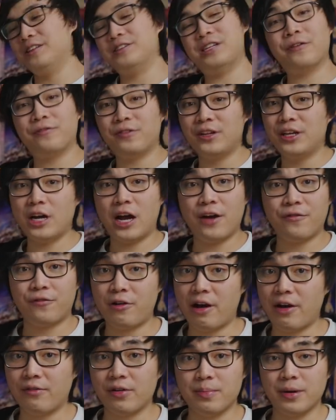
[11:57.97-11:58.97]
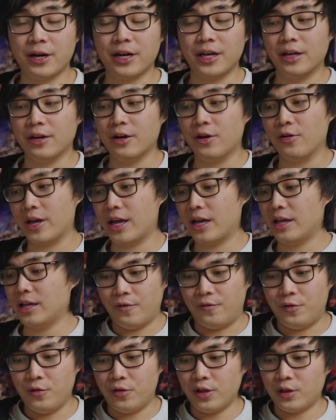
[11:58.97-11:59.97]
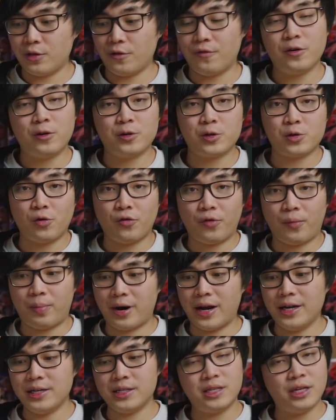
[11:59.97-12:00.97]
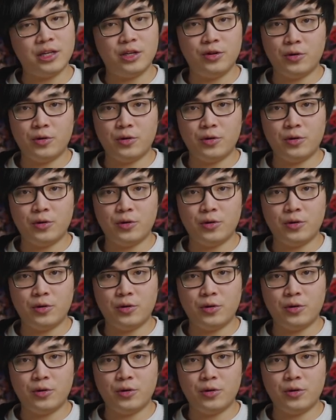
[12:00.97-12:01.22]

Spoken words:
Definitely not for everybody, okay? If you think their figures are overpriced, then you